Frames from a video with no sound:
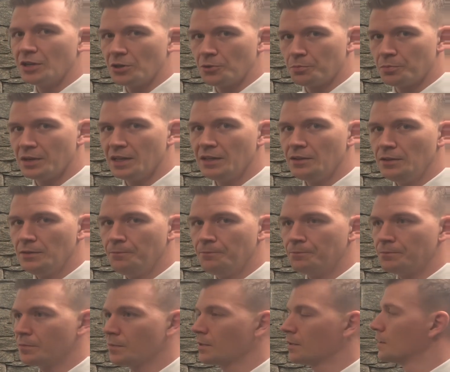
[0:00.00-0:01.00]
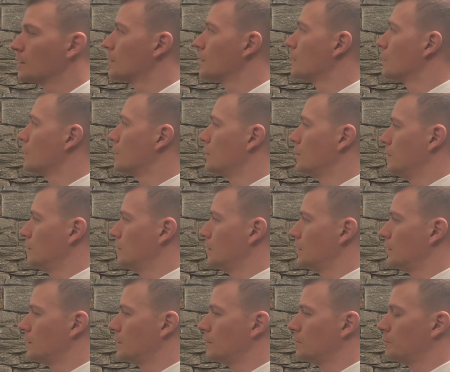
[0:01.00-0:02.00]
airplane
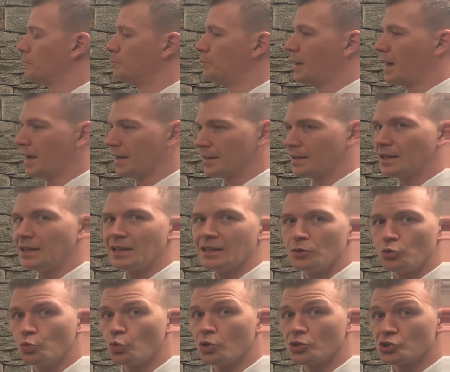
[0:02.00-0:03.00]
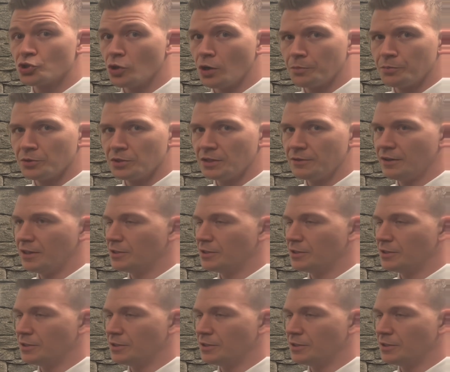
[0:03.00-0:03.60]
banking in towards the operative